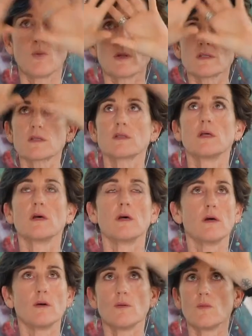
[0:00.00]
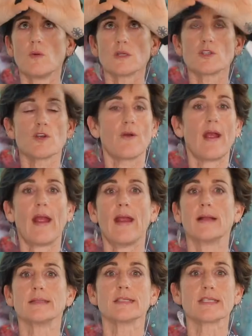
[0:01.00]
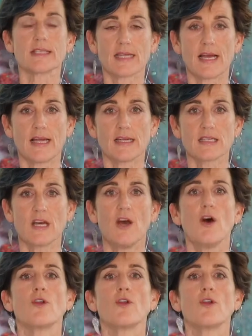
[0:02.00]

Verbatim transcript: What's the what's your end state,